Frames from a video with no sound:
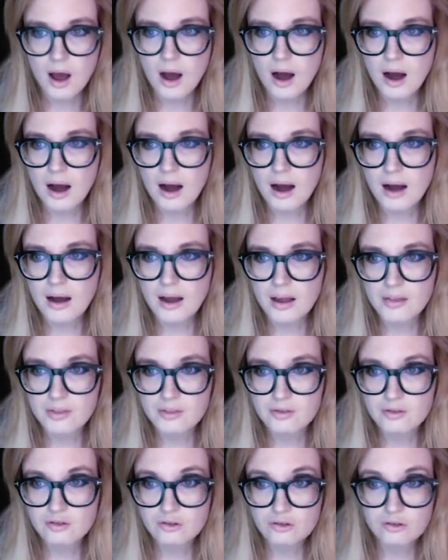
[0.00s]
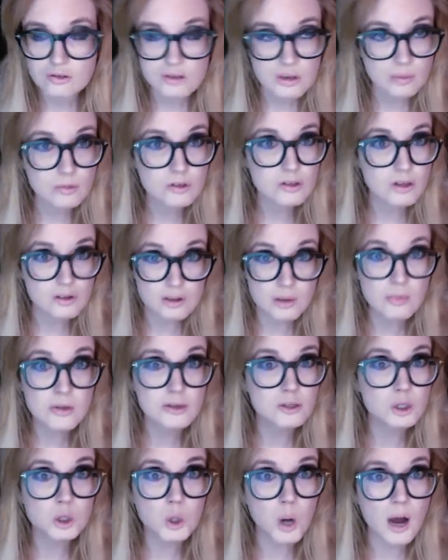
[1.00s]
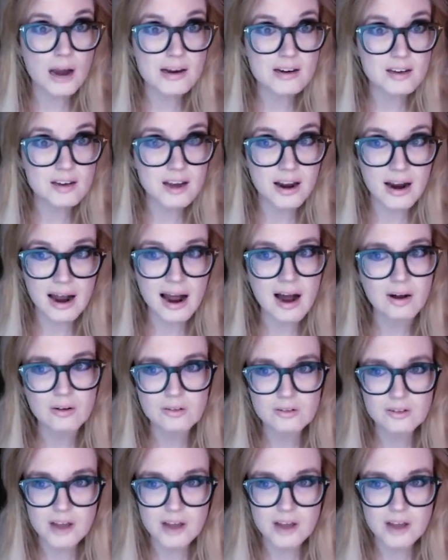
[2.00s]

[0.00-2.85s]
Uh, and someone's something's trying to get out.